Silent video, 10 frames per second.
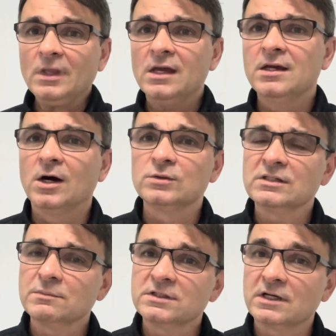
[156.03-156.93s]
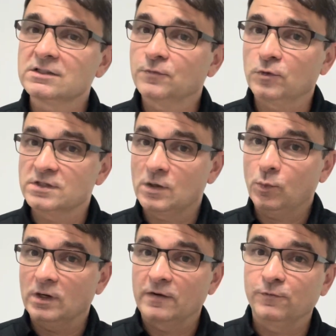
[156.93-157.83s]
in some states, for
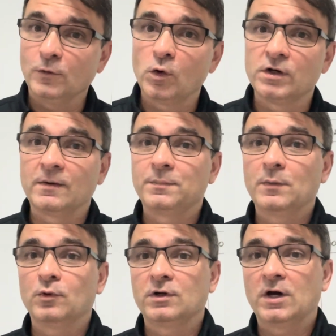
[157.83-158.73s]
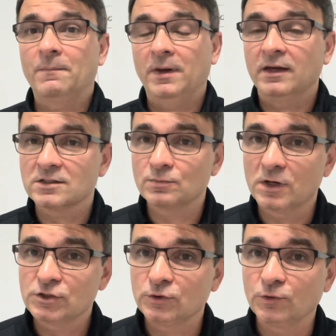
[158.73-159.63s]
example, like Florida, people are not paying as
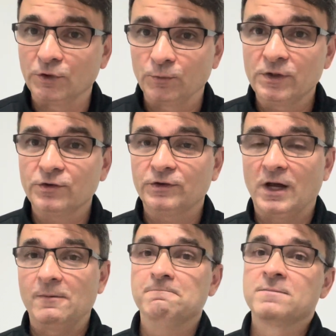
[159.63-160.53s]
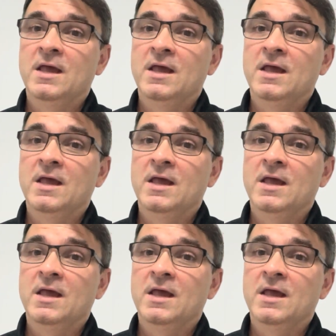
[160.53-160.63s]
much during wintertime.